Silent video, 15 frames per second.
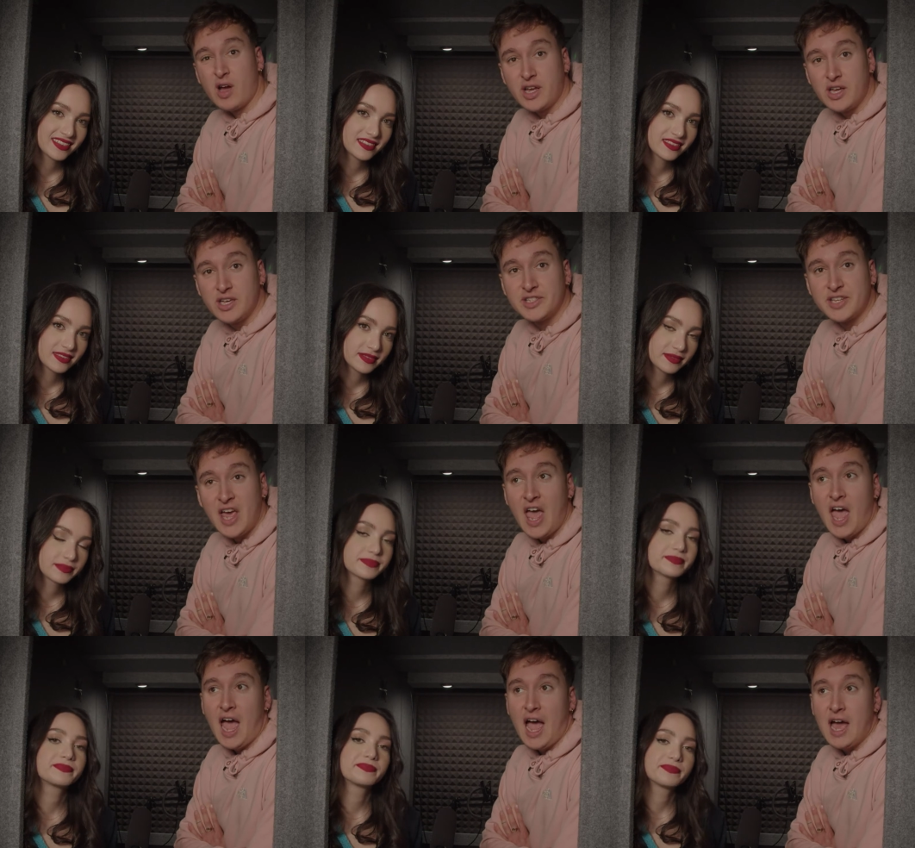Speaker 1: quite good.
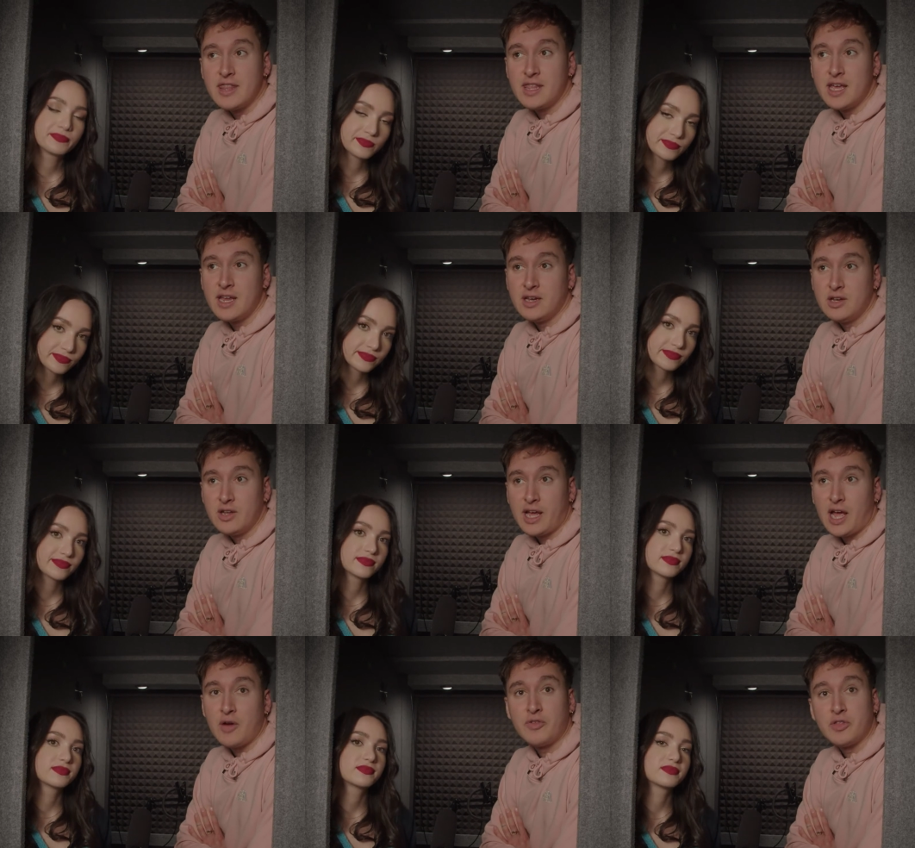And then
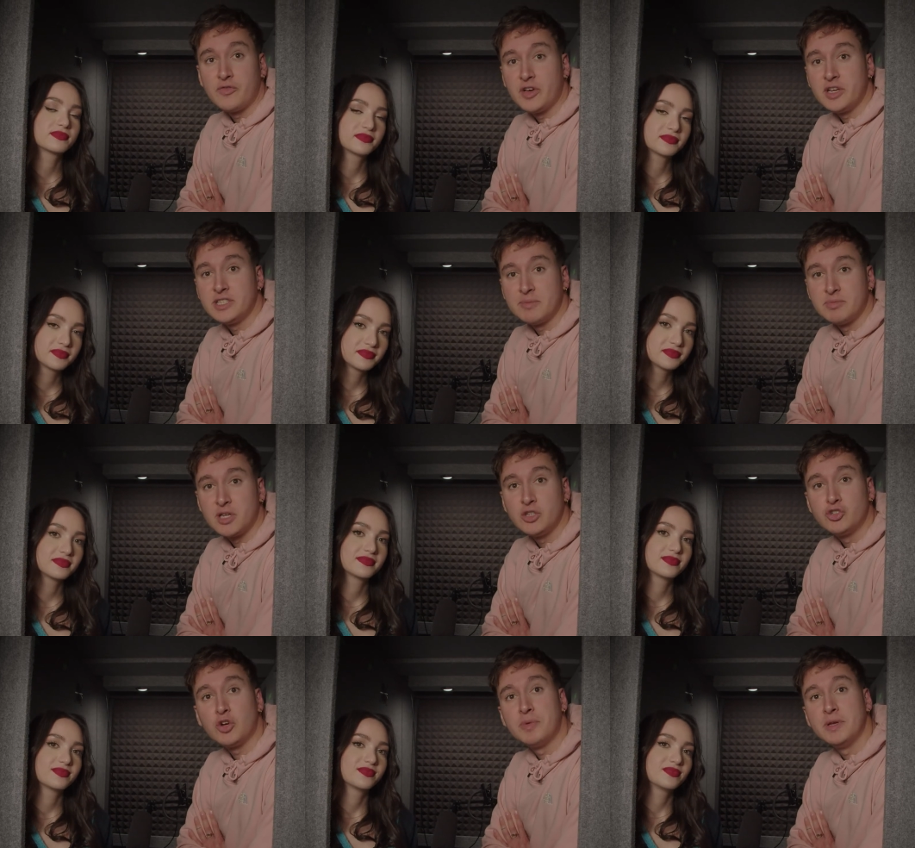look out for the first
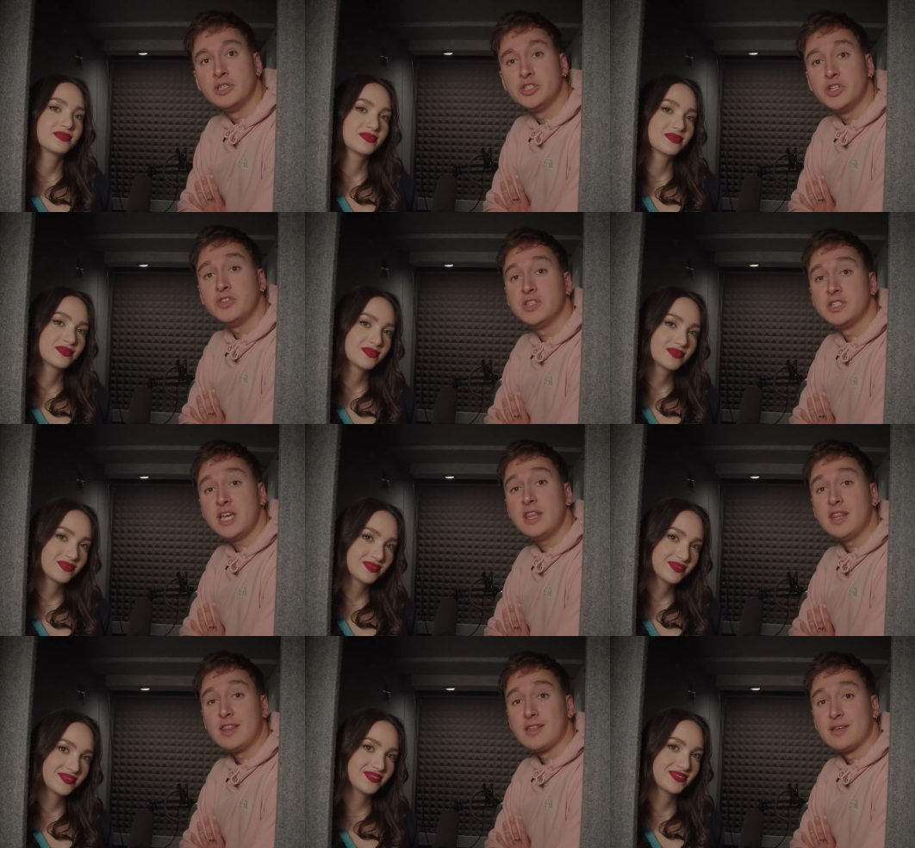episode drop in June the
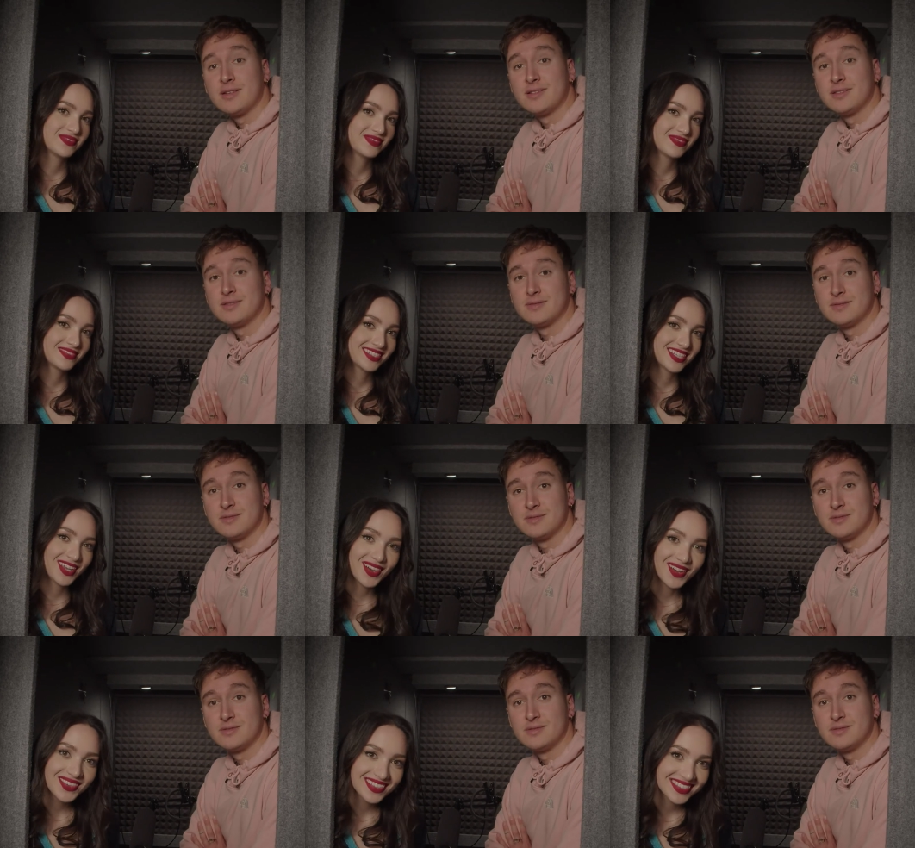tenth.
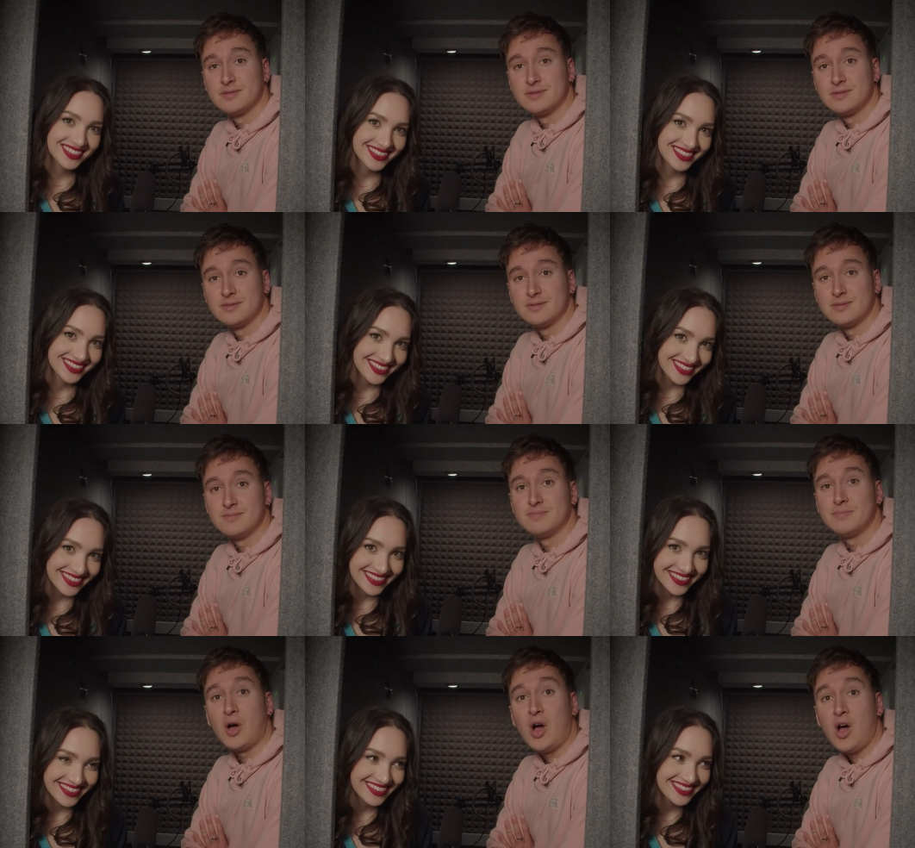Cool.
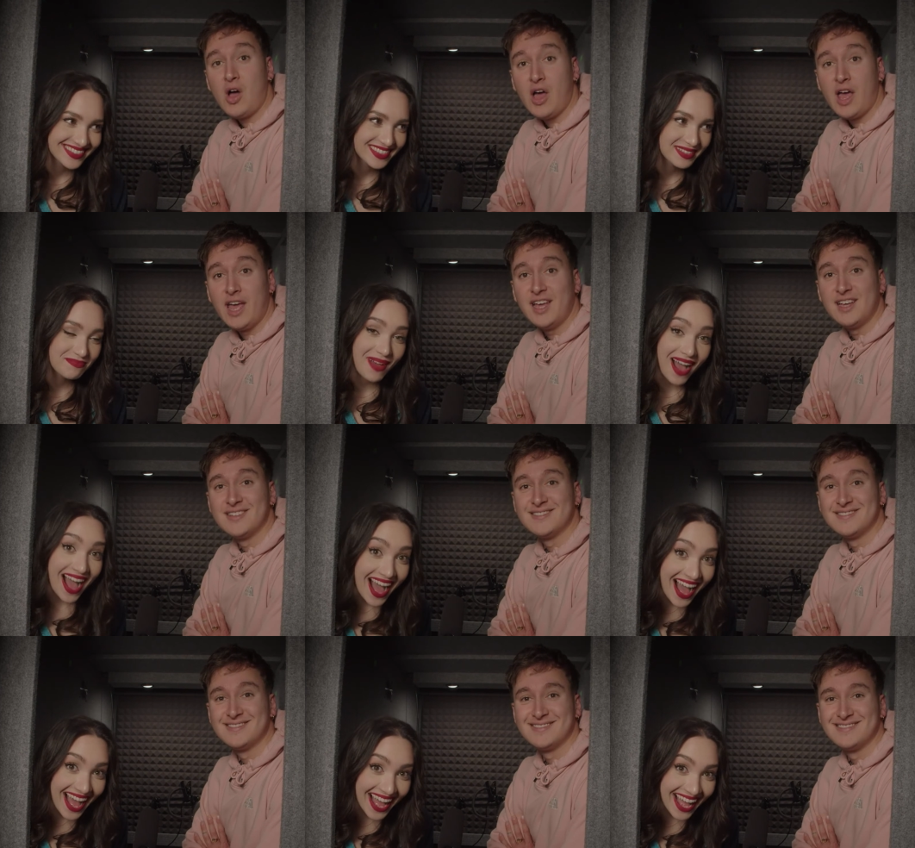Bye.
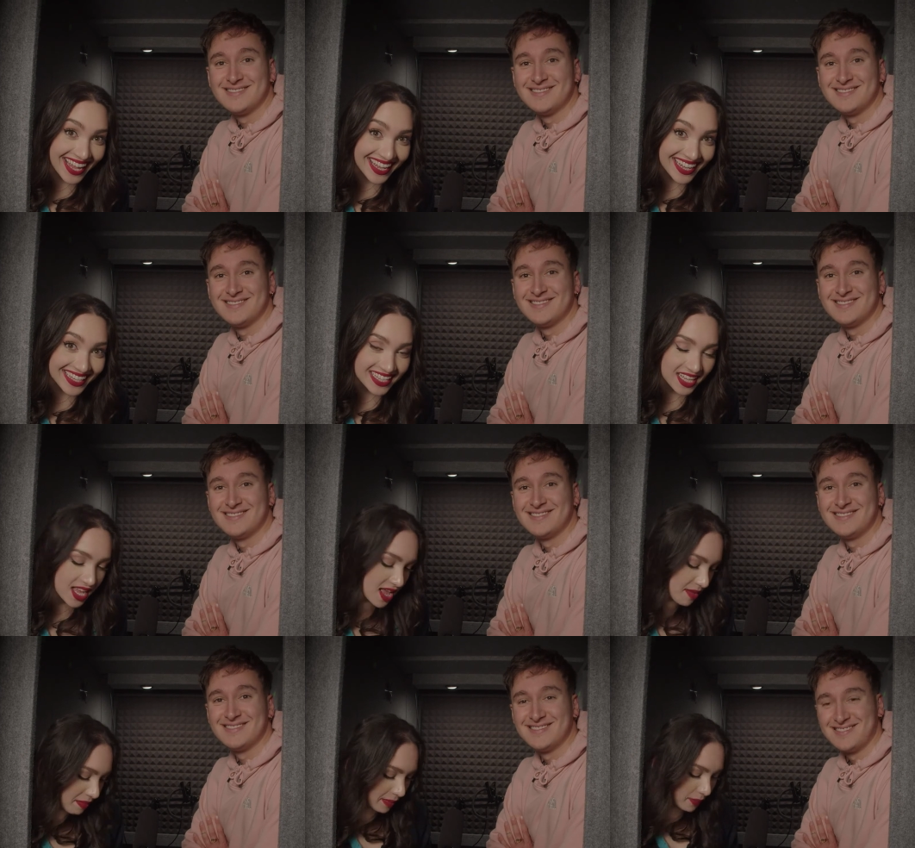
Speaker 2: Bye.
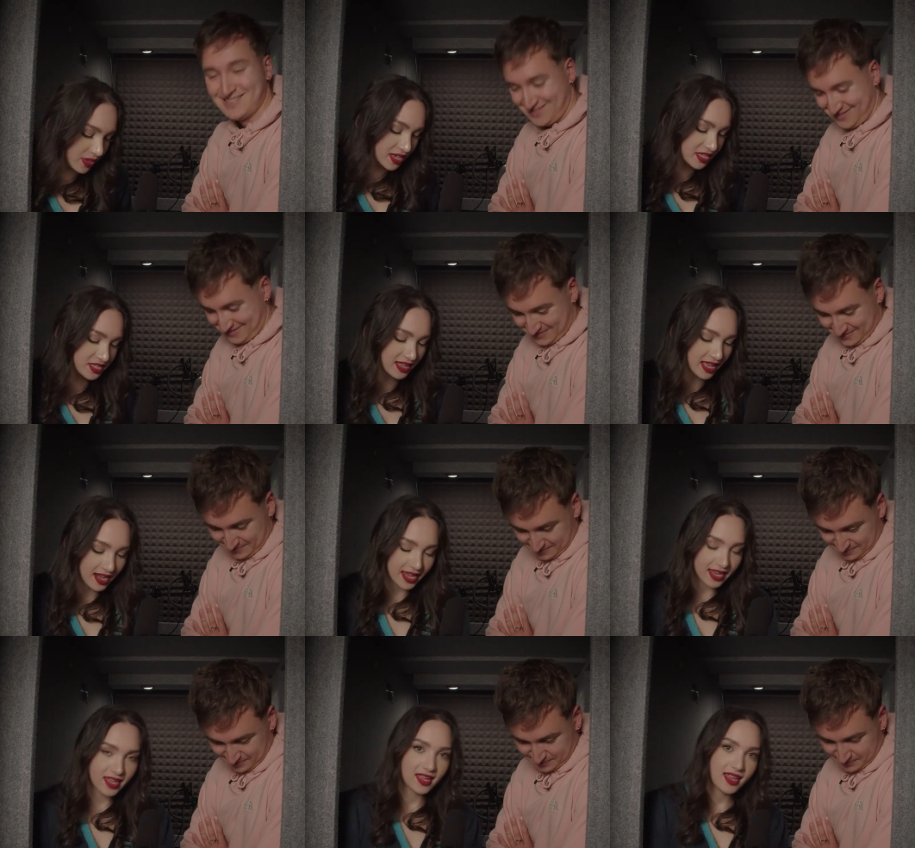Maybe we could do that
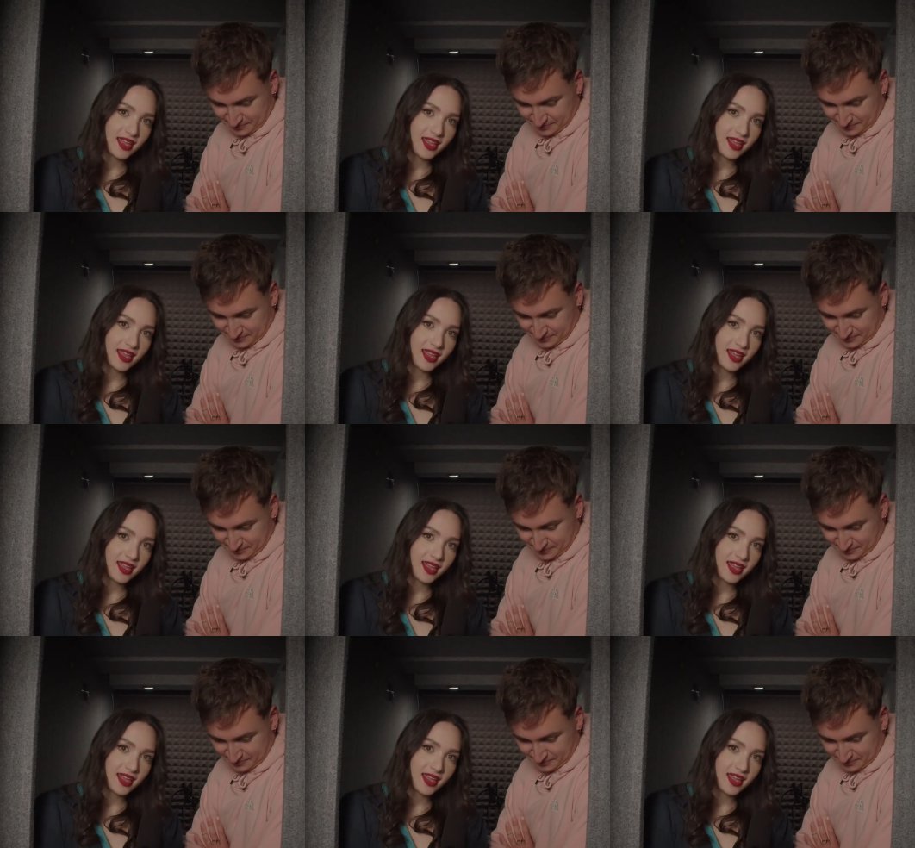like...